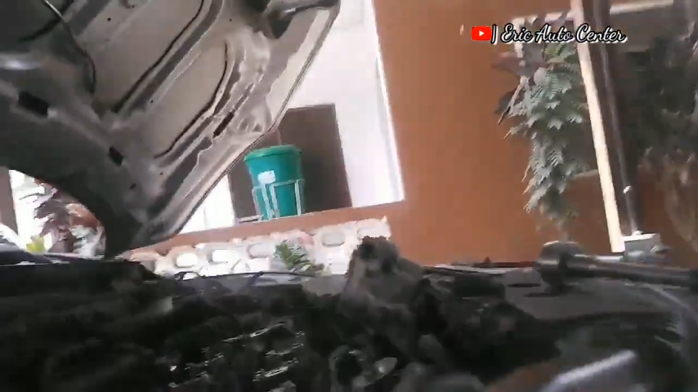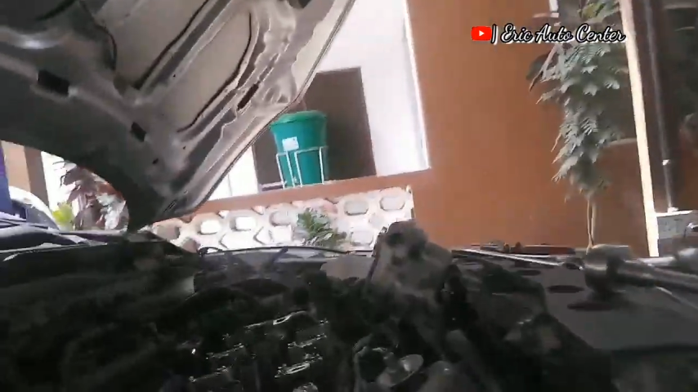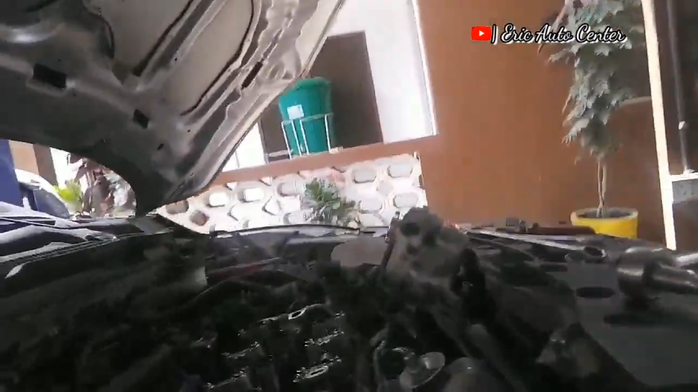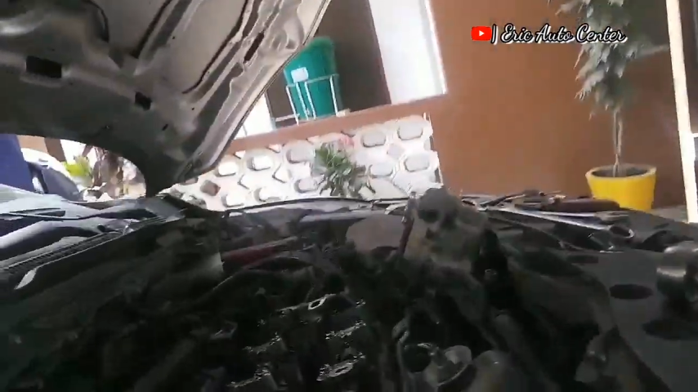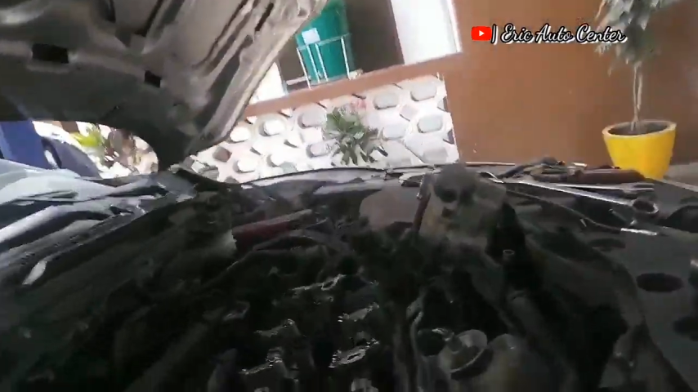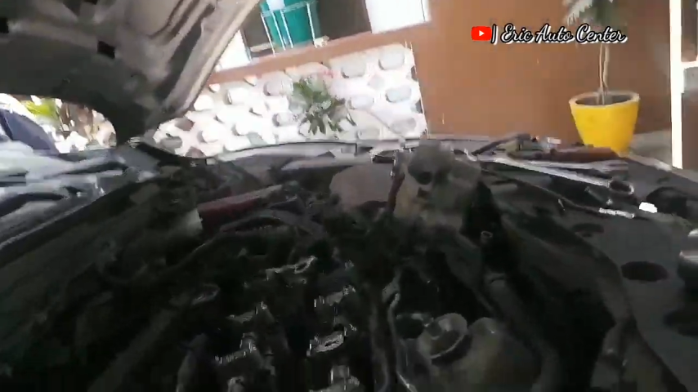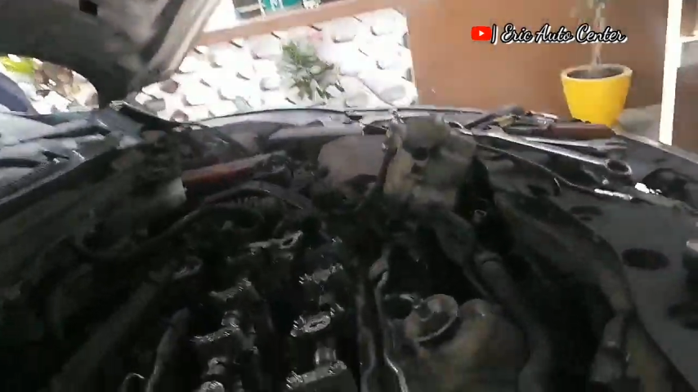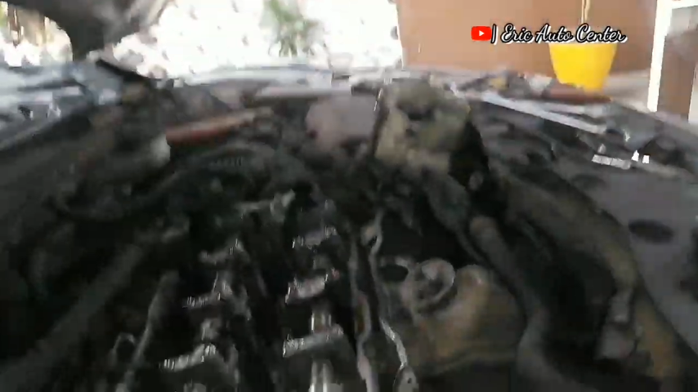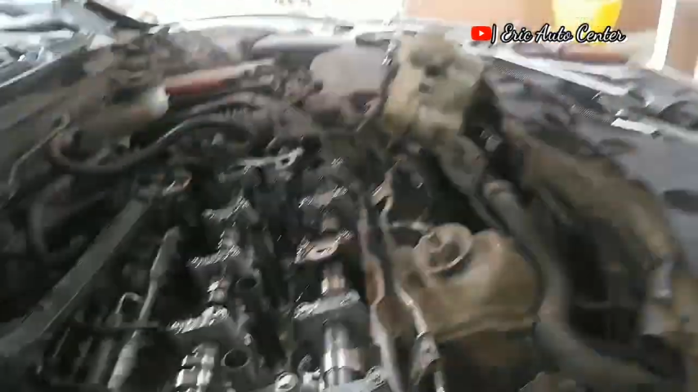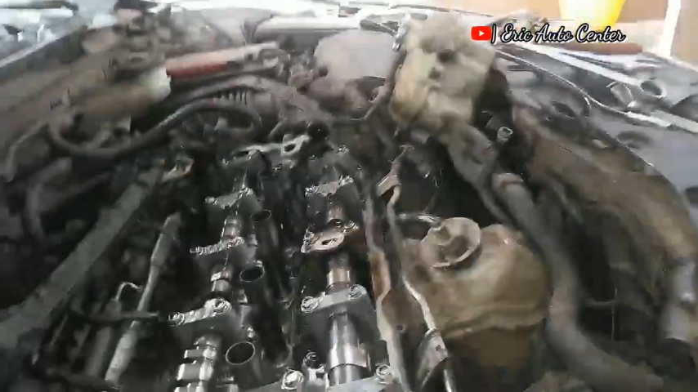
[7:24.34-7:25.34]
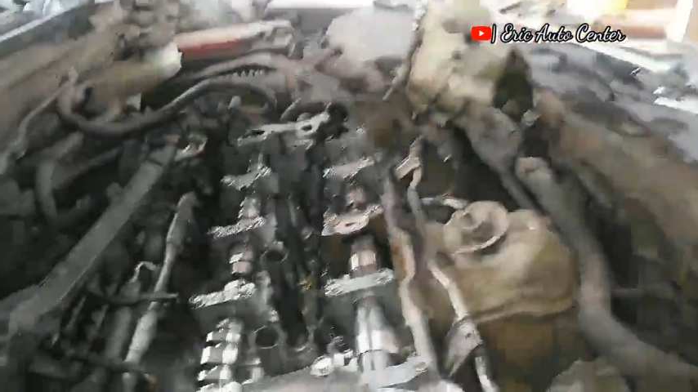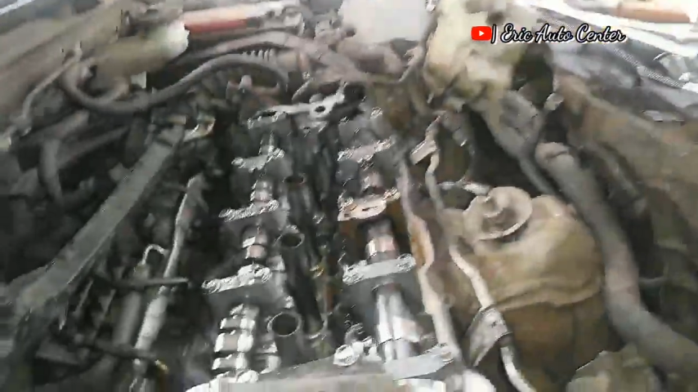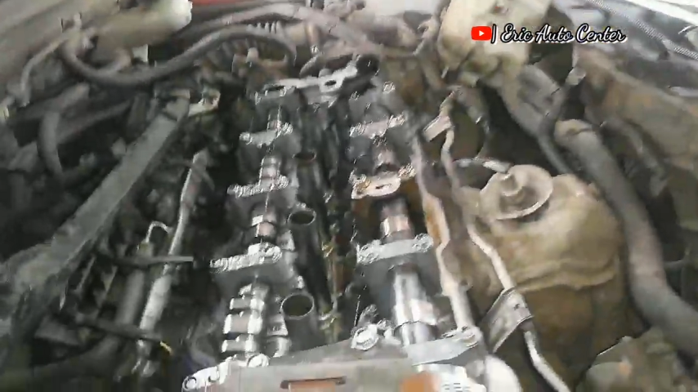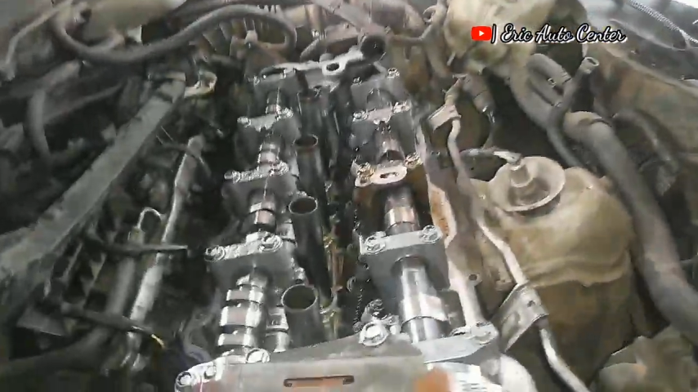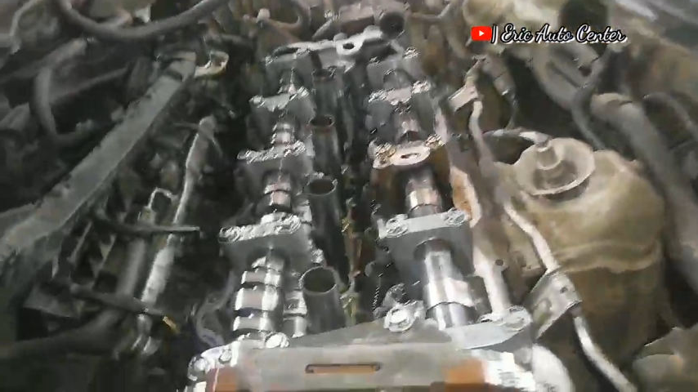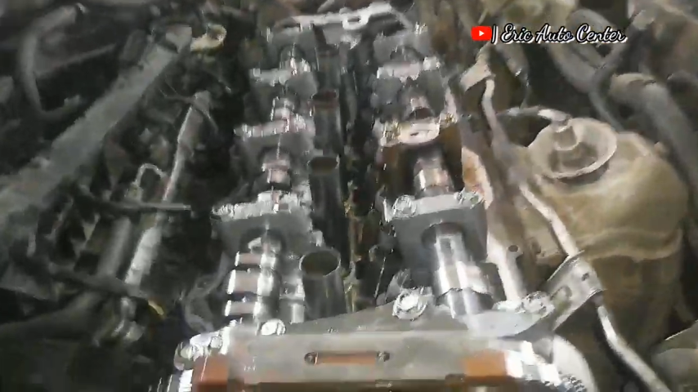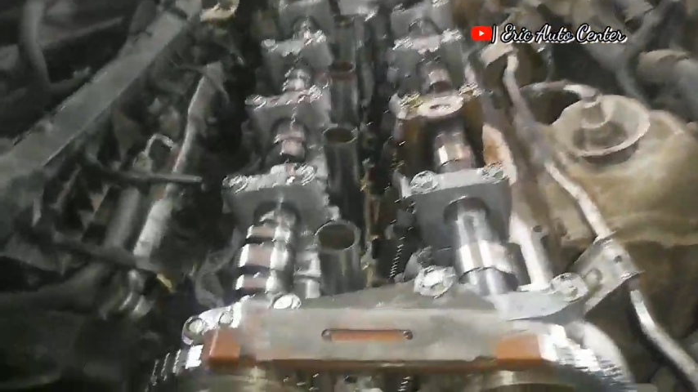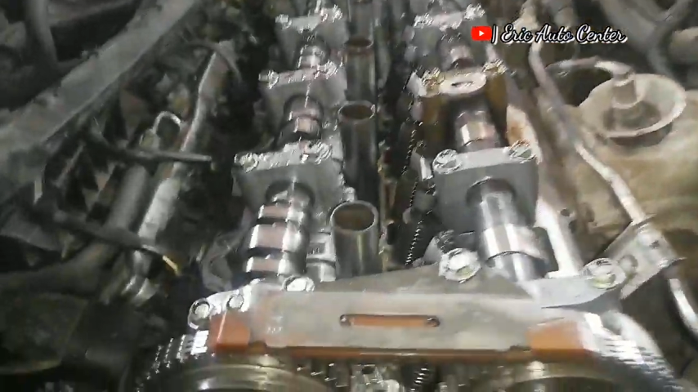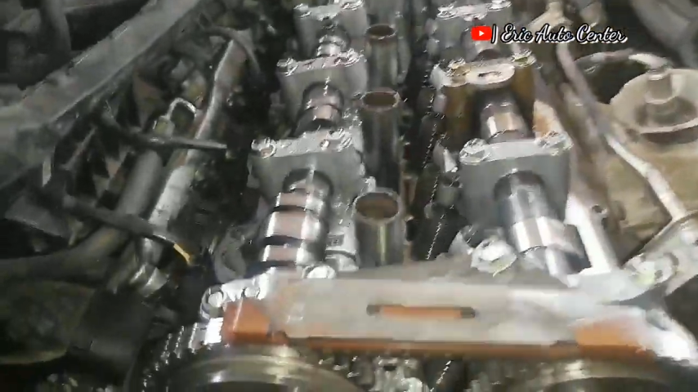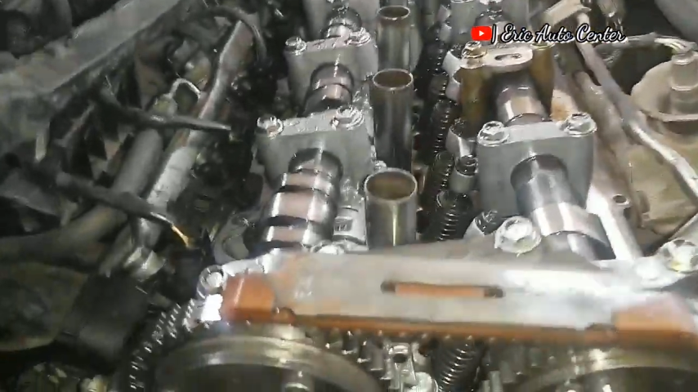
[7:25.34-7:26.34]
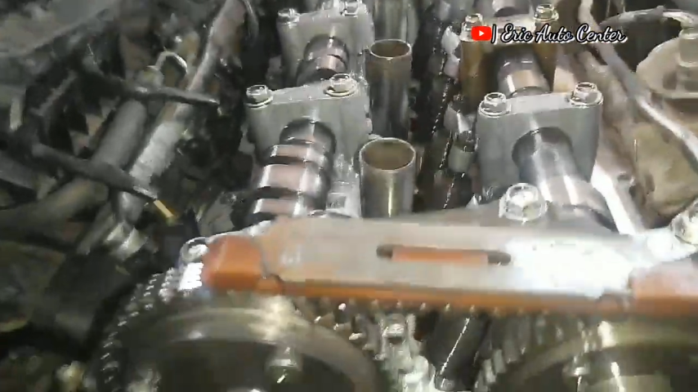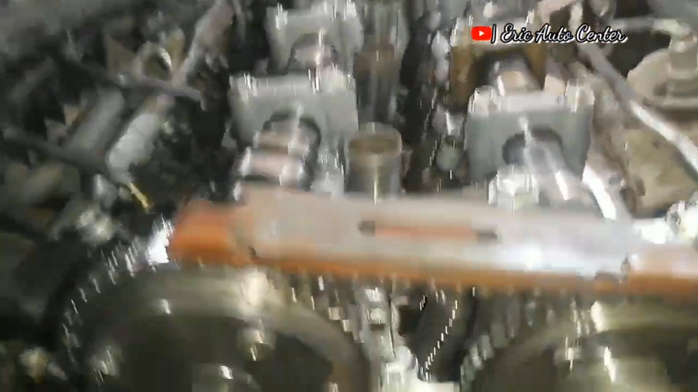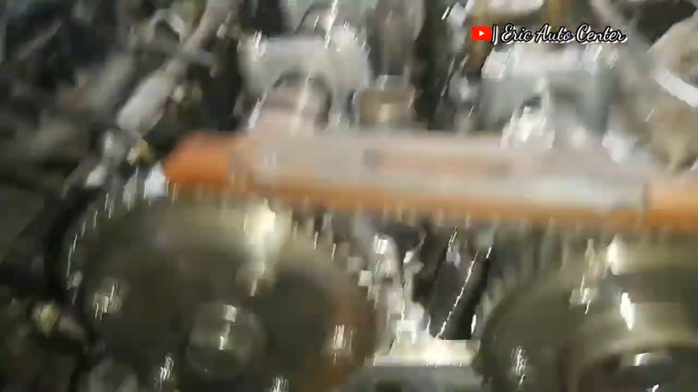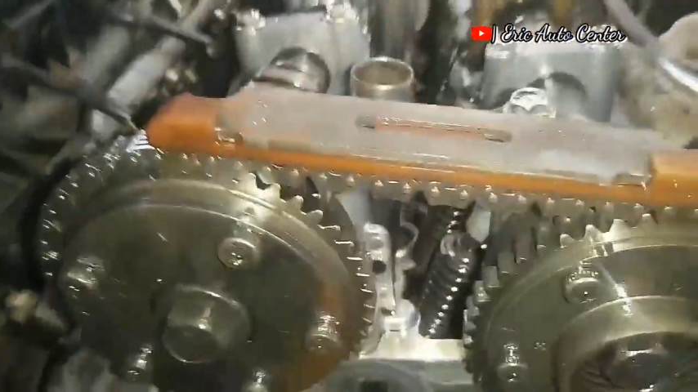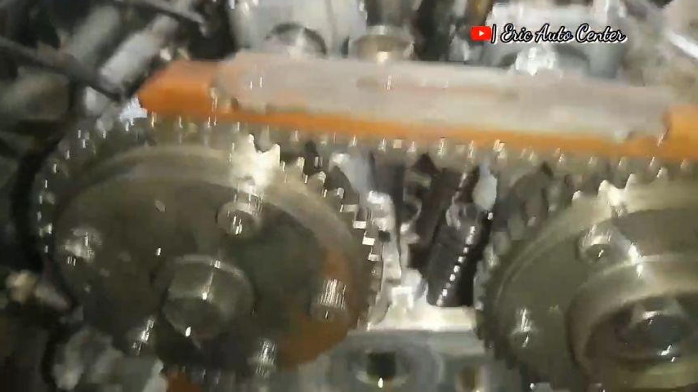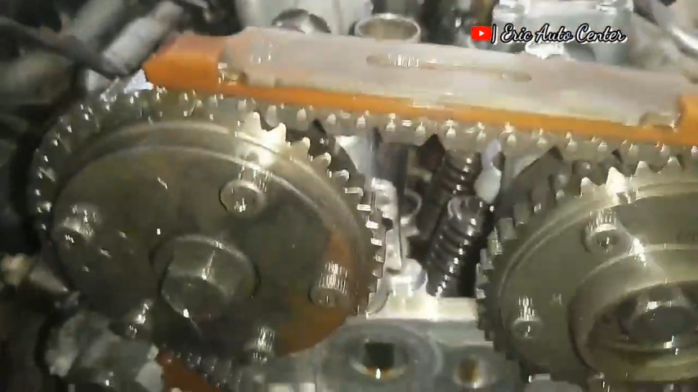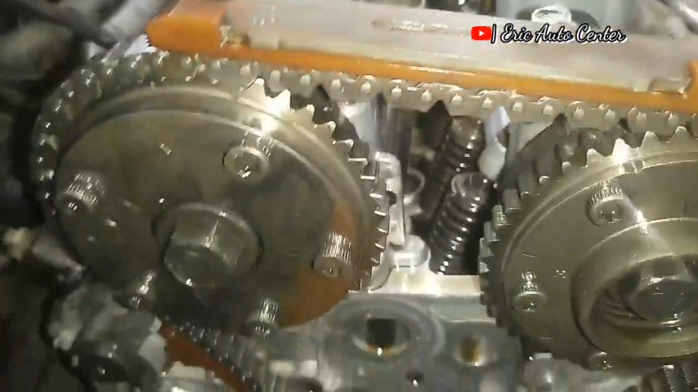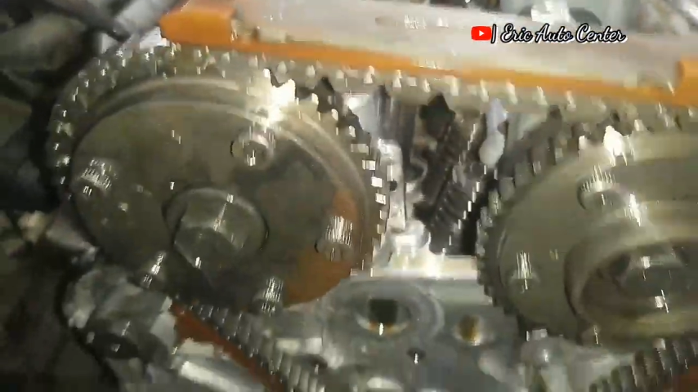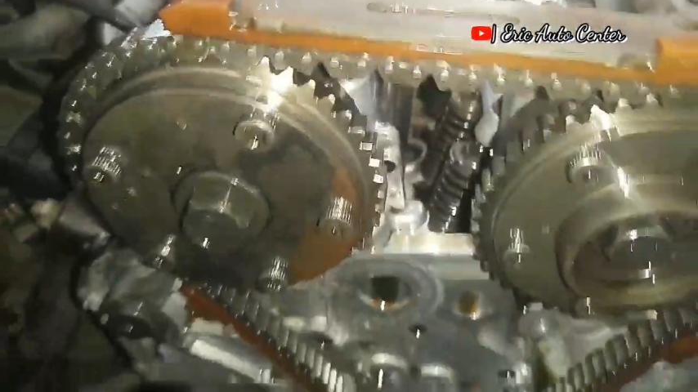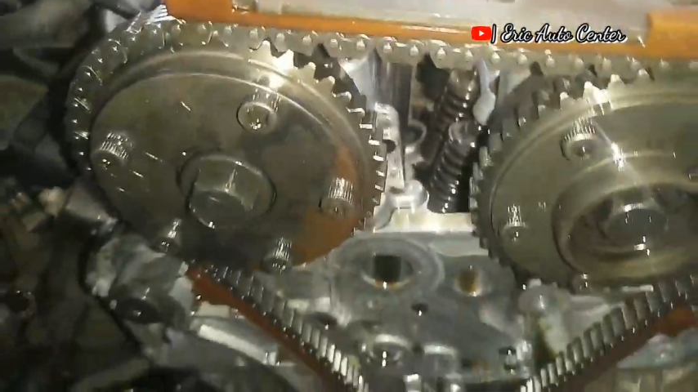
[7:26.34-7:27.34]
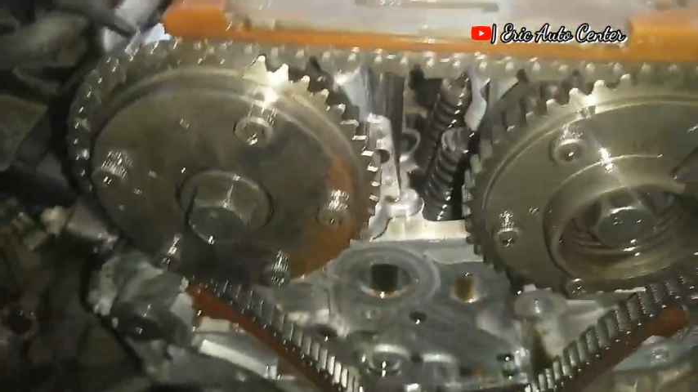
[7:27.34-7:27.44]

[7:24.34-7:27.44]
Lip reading: Nobody's mouth can be seen.